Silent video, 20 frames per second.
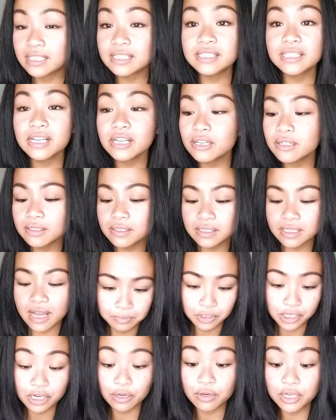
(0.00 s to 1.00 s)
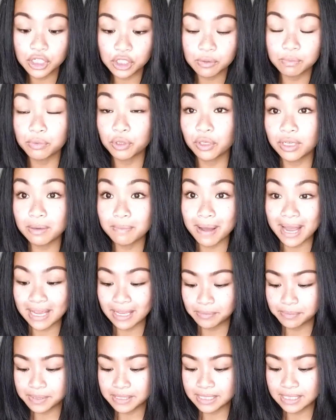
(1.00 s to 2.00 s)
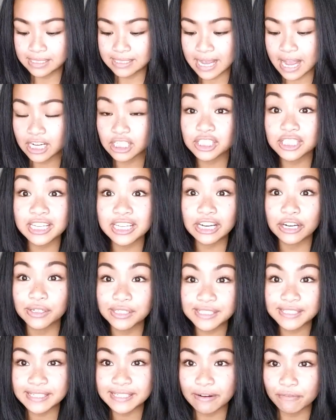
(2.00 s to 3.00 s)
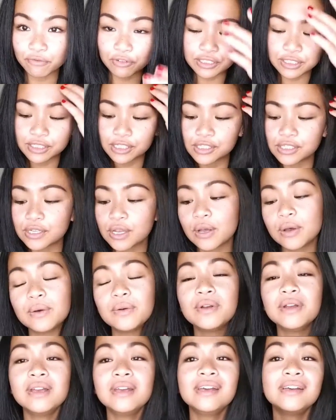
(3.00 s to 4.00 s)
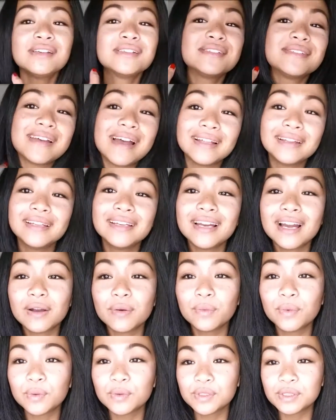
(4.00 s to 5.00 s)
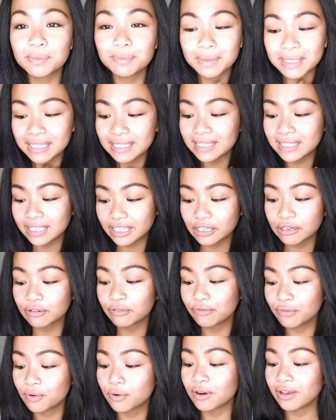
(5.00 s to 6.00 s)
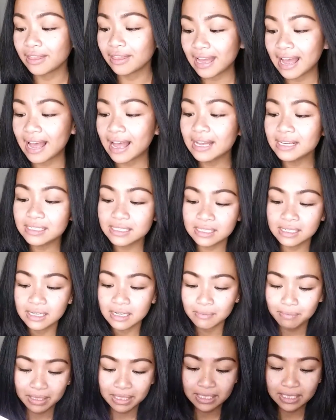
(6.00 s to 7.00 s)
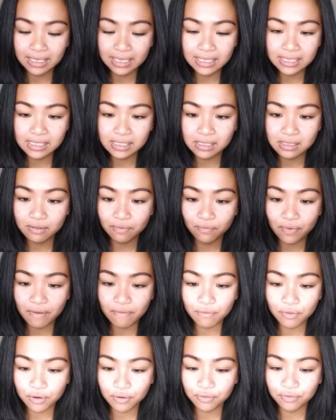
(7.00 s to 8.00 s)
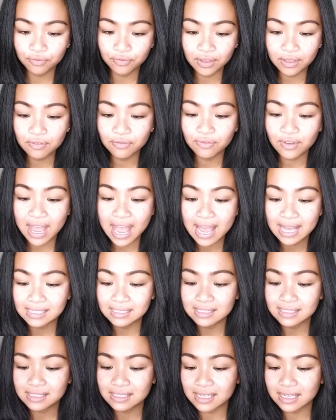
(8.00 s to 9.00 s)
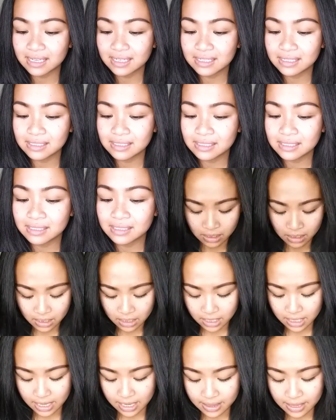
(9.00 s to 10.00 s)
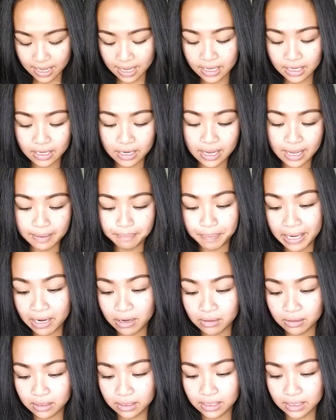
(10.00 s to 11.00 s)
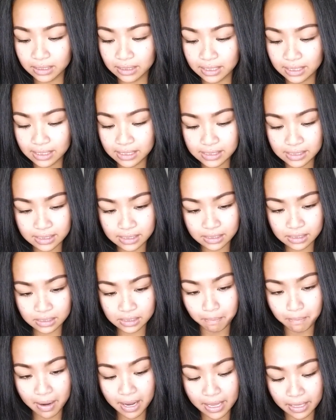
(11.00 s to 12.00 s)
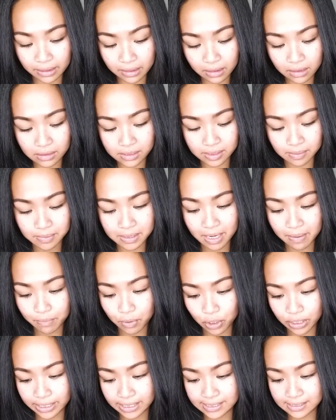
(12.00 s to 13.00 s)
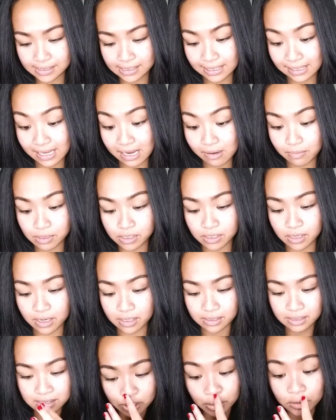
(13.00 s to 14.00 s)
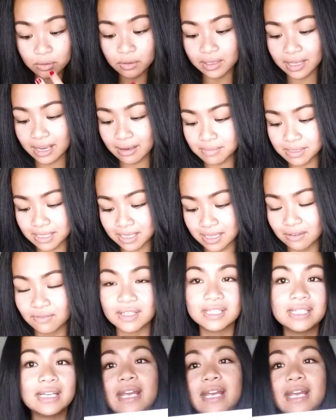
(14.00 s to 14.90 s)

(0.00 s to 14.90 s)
This year's Generation Beauty by Ipsy is actually here in San Francisco. Sadly, I won't be here for that, but it is November 5th and 6th. And then apparently this month, September, is Glamazon. Too glam to give a